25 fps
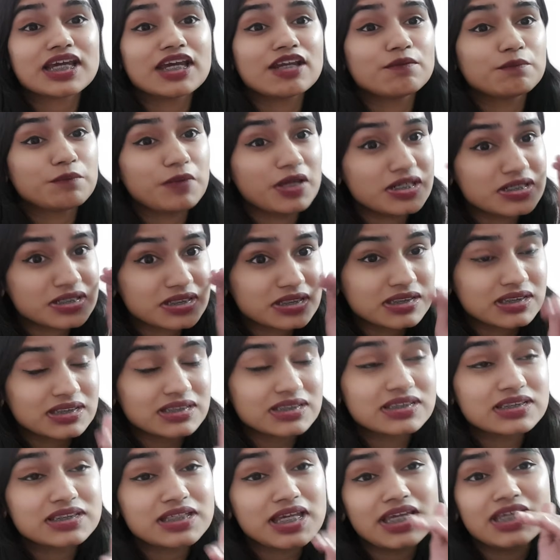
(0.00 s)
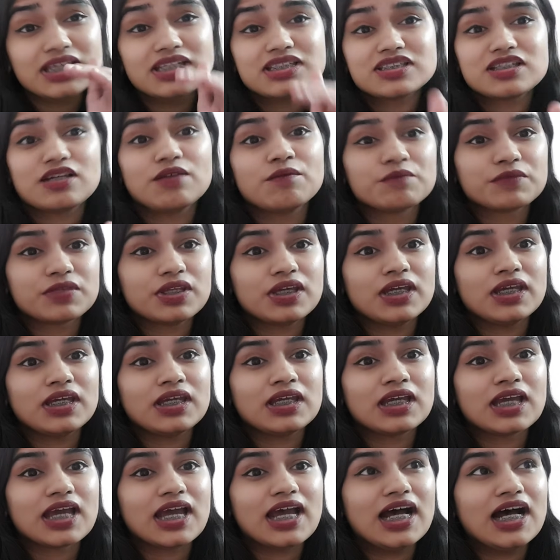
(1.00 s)
and patient is saying
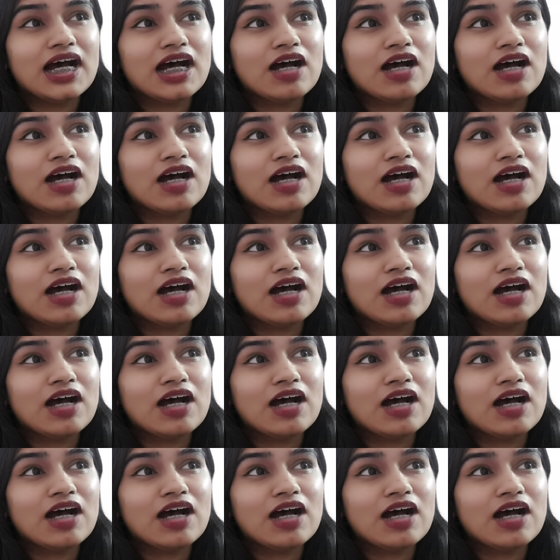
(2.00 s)
something,